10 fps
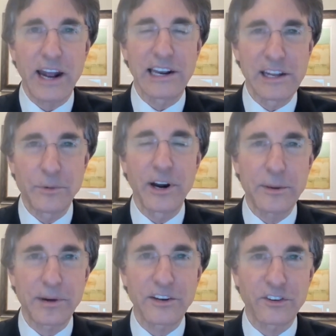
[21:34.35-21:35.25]
and
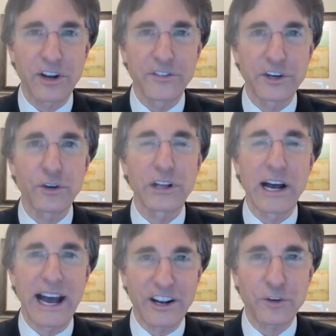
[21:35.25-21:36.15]
liberate myself to do the
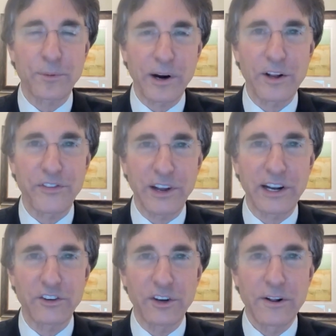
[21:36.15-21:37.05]
highest priority
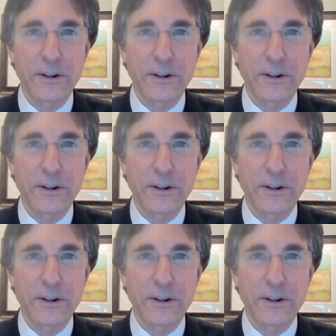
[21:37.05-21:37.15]
things?